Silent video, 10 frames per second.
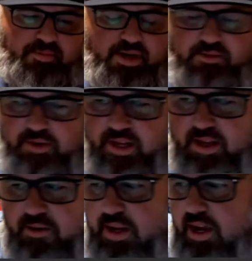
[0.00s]
But
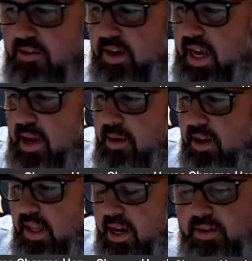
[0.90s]
we overcame
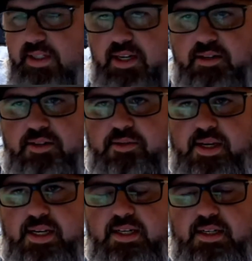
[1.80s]
all that. We talked
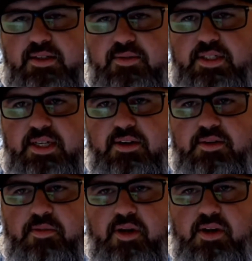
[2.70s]

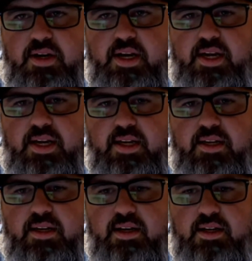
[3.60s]
to Mark
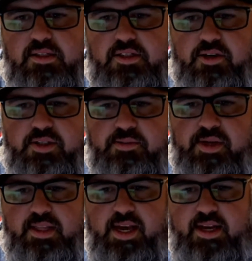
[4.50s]
and Joey
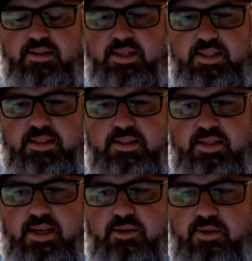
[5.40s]
Smith out in
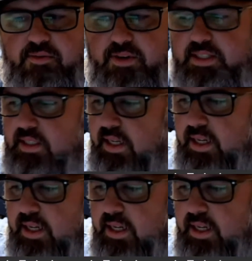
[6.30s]
Texas, and we're fixing to